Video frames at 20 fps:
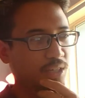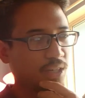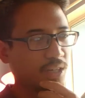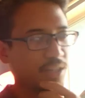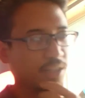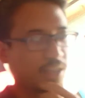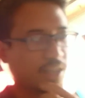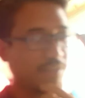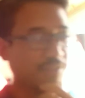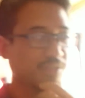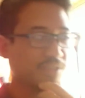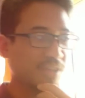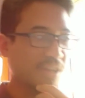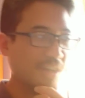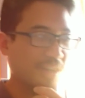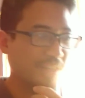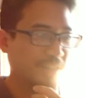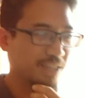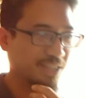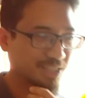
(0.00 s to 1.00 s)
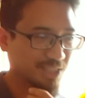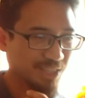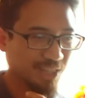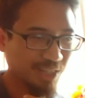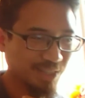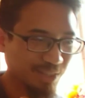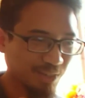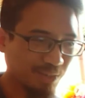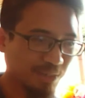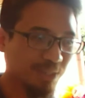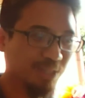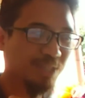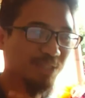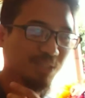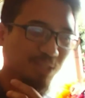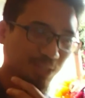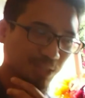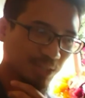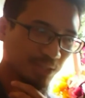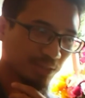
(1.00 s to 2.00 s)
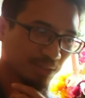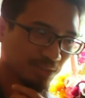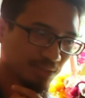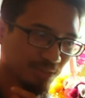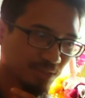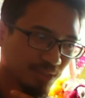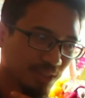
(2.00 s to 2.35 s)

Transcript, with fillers: Naphtali is not noted as a leader.